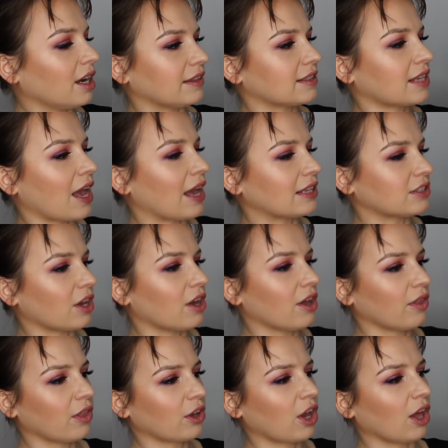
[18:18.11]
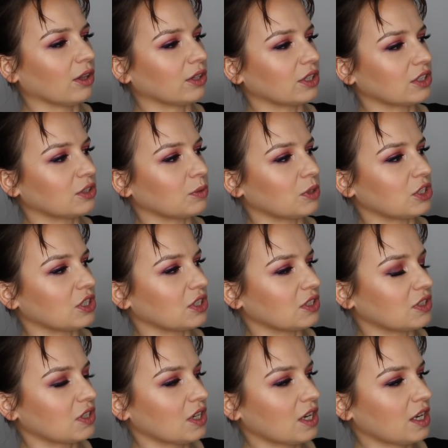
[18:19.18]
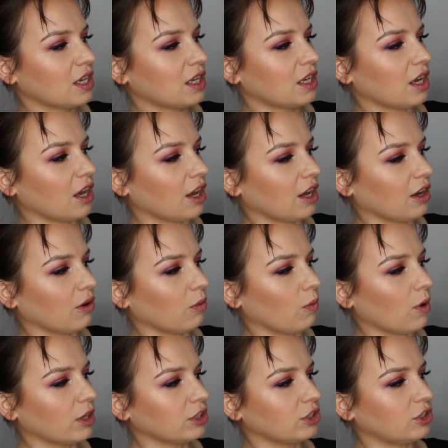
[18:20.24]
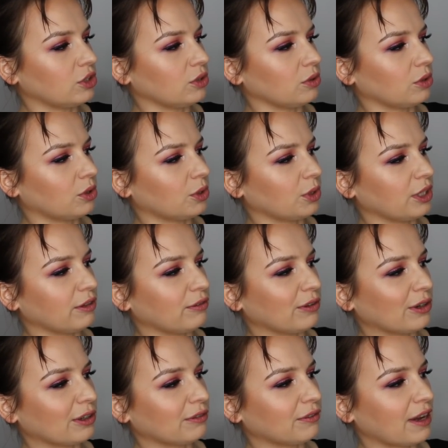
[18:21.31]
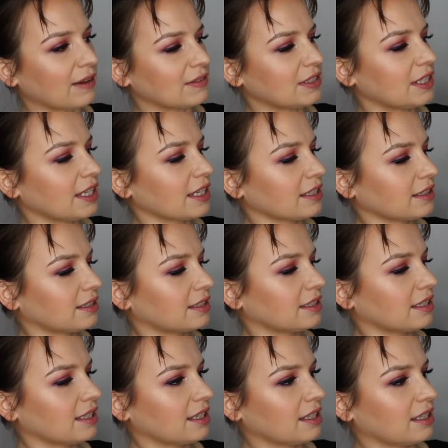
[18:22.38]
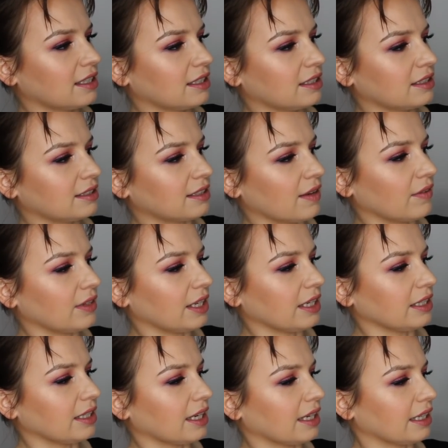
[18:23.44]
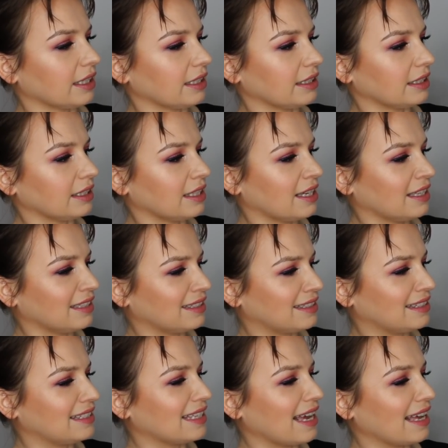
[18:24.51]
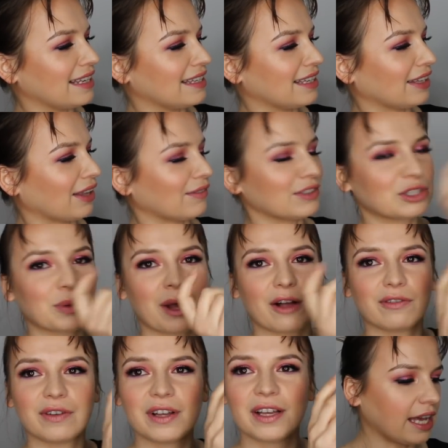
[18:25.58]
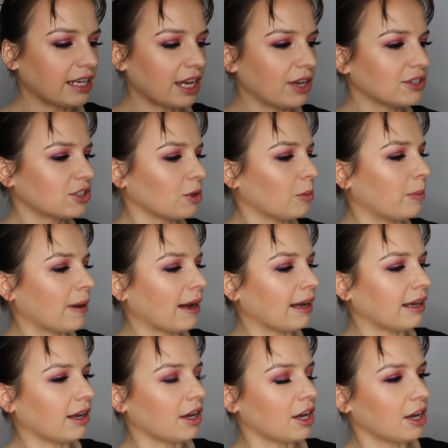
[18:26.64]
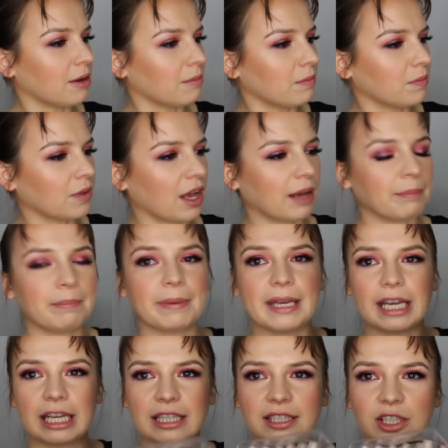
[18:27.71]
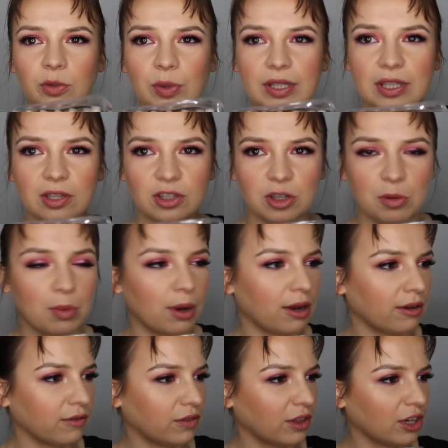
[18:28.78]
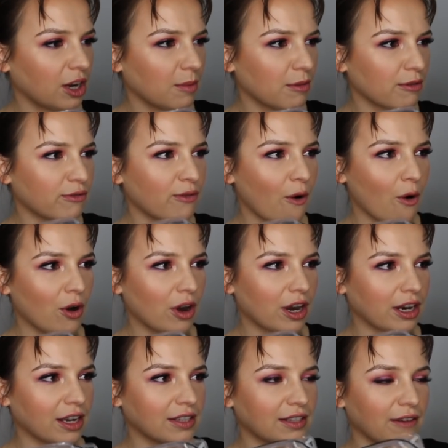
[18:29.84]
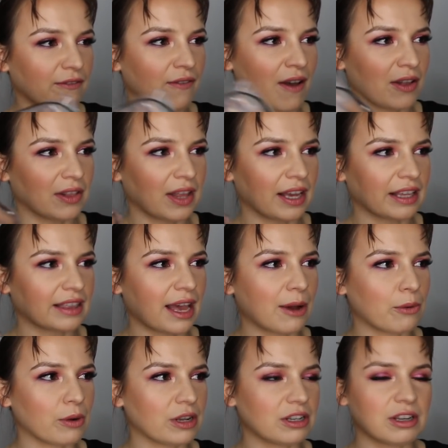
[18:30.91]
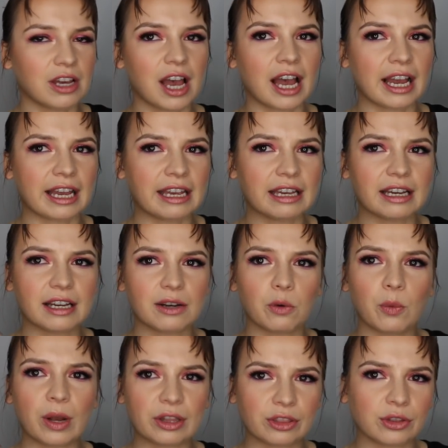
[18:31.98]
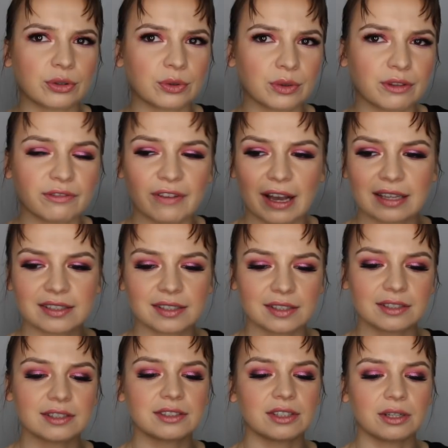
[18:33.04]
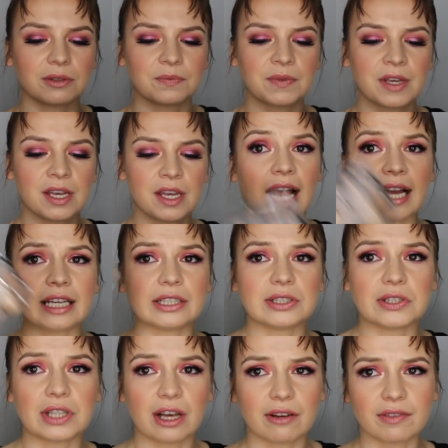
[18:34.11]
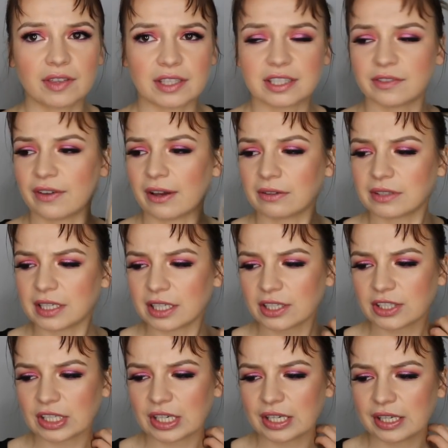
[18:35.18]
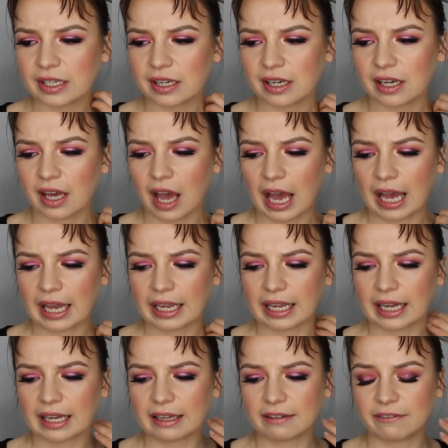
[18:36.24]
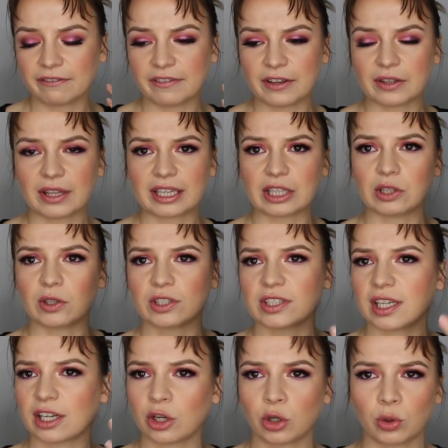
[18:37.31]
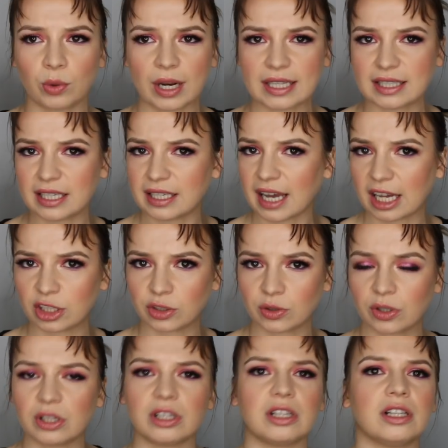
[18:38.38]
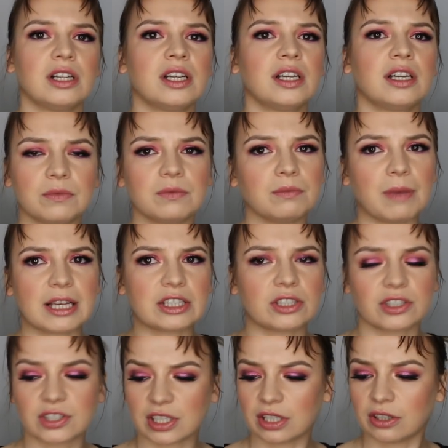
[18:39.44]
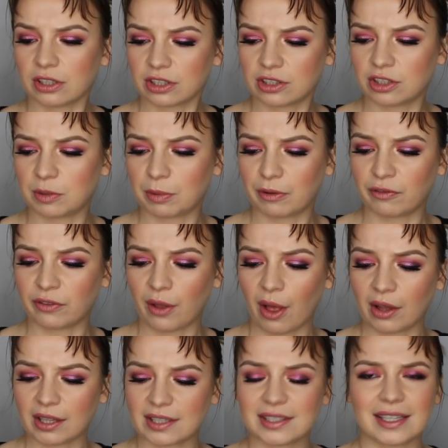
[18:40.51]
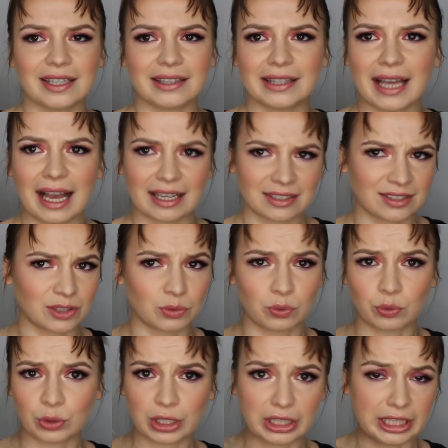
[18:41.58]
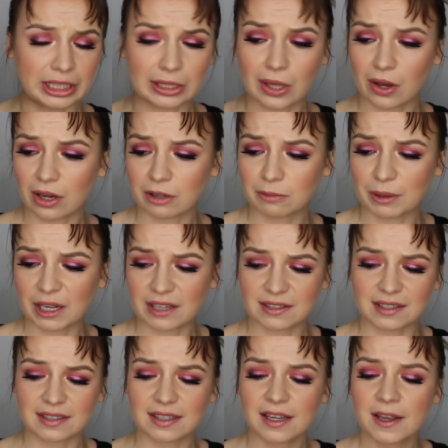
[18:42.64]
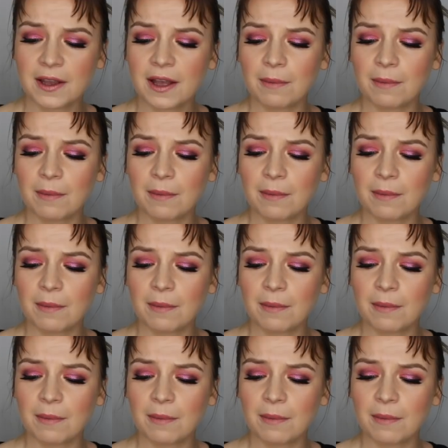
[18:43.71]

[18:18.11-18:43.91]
This has all the colors, which is 1, 2, 3, 4, 5, 6, 7, 8, 9, 10, 11, 12. And I also bought a big squeezy tube of the number 4 because I felt like that one I went through the fastest. So I love this foundation. I feel like it looks crazy natural, makes your skin look super flawless and lasts really long because it's